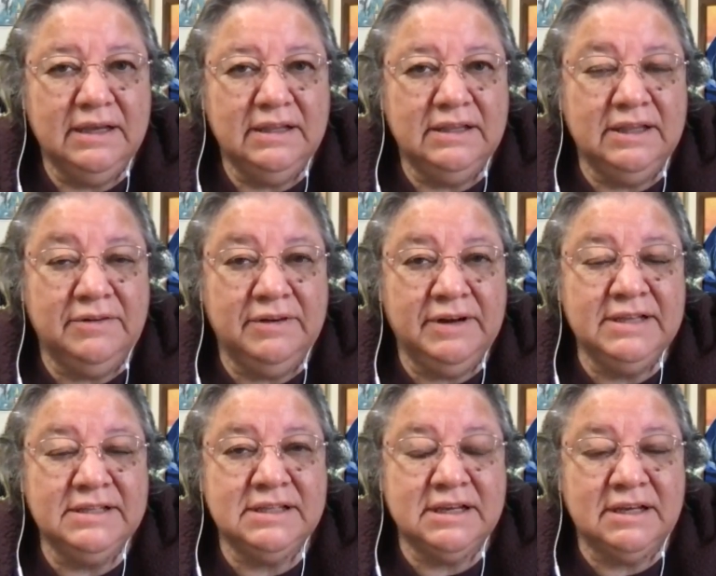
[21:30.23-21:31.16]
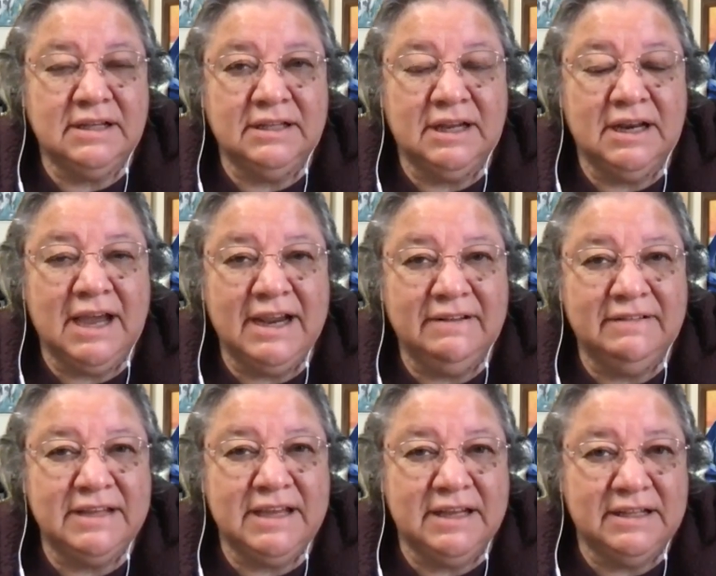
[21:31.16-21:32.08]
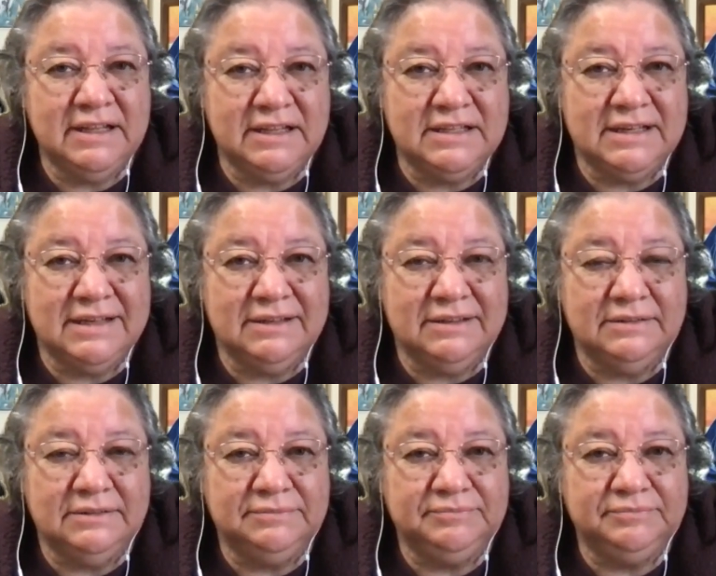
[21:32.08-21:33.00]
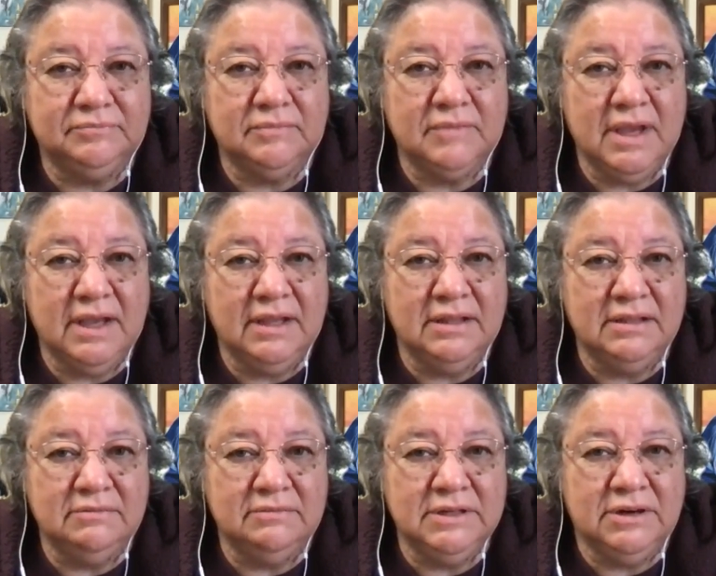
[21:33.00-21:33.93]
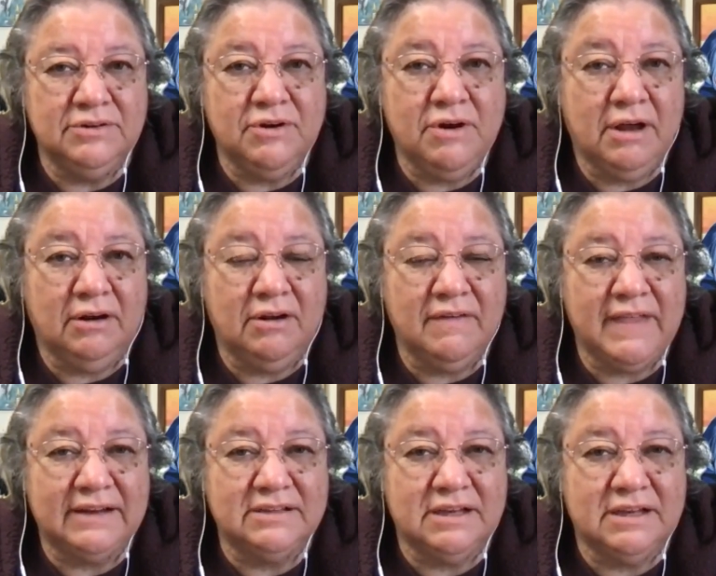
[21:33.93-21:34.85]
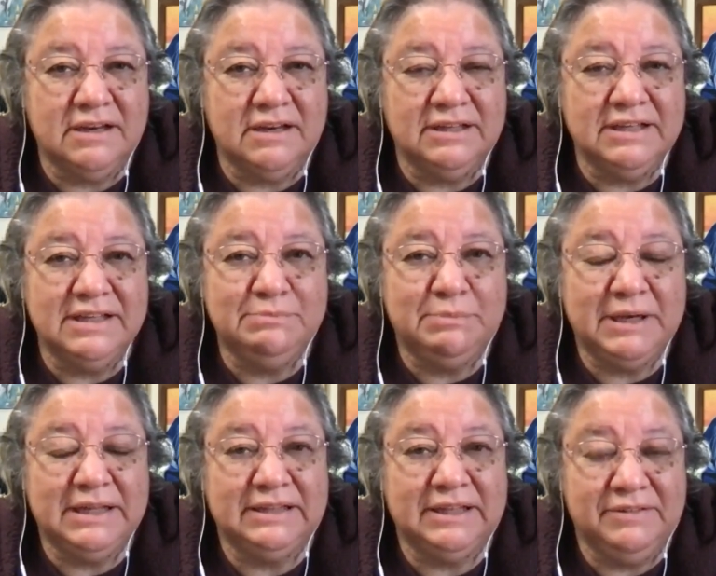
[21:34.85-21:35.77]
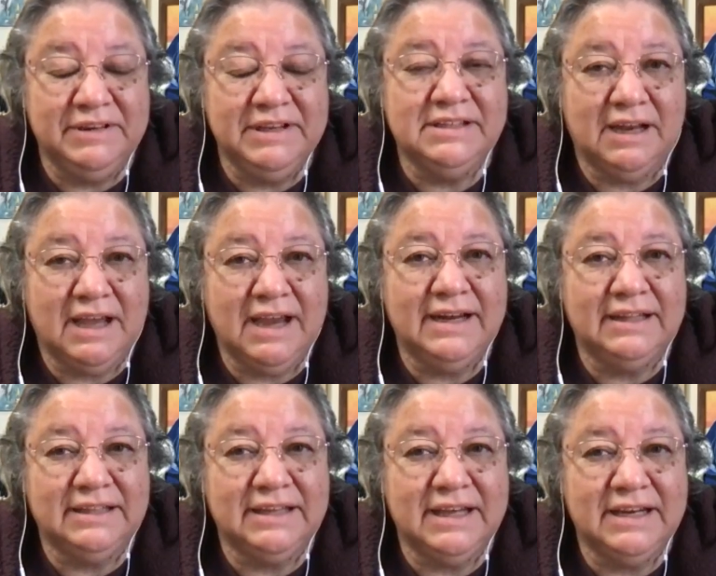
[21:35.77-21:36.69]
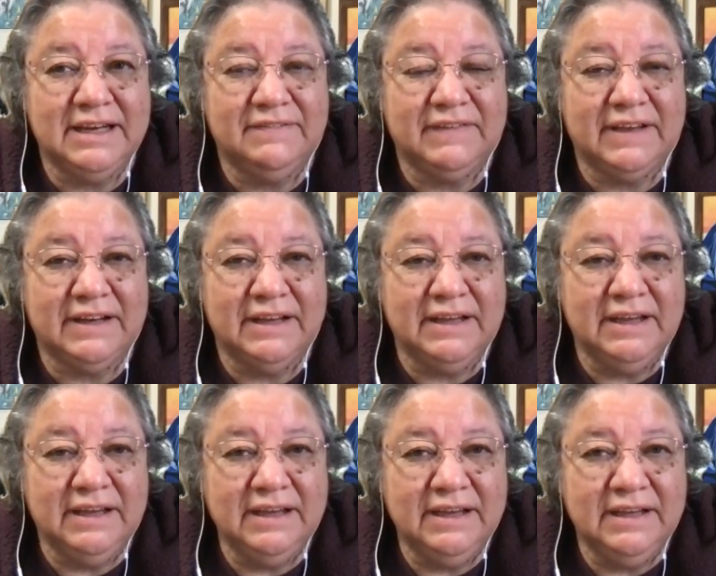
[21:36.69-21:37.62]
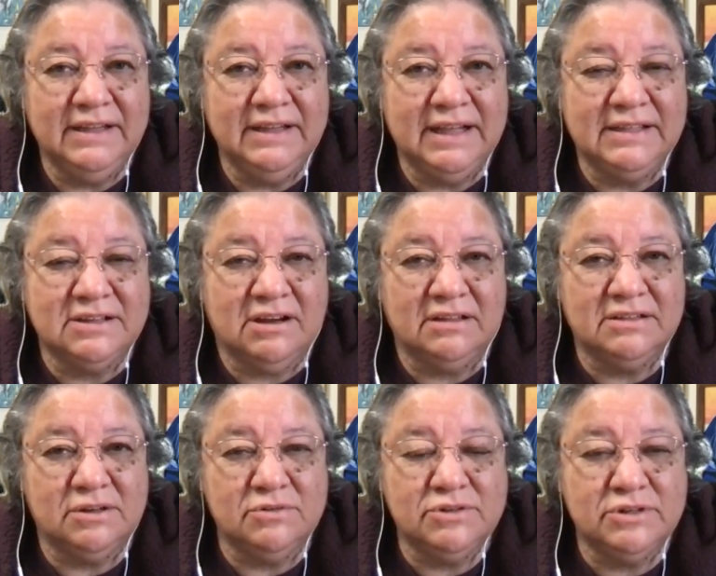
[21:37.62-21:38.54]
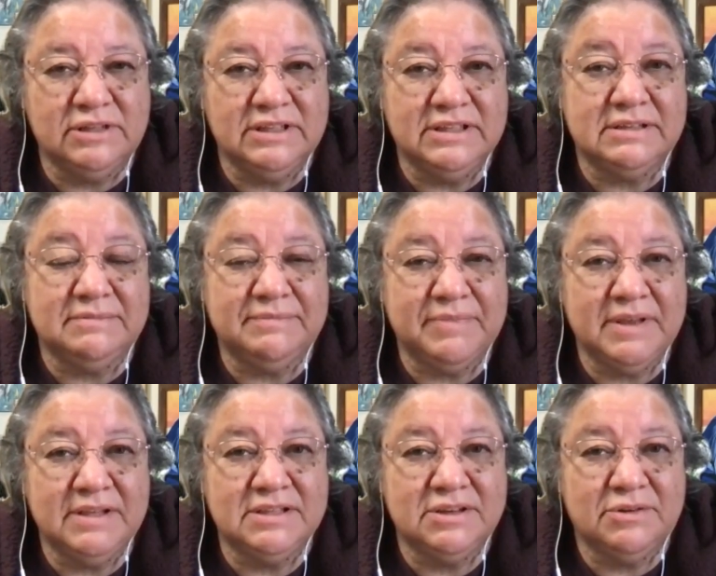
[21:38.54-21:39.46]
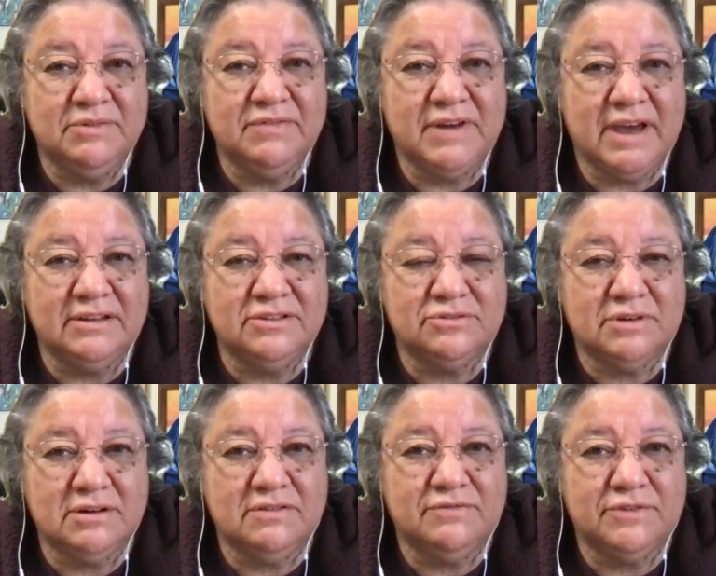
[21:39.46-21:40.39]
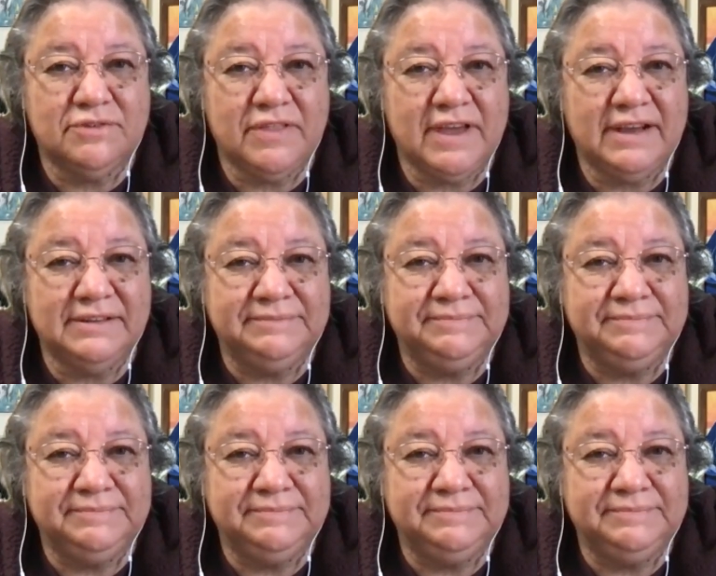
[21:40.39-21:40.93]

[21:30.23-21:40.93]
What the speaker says: there is the light at the end of the tunnel. And we don't know how long that tunnel is, but there is a light at the end of it. And that's called socialism. And so we've got to struggle for that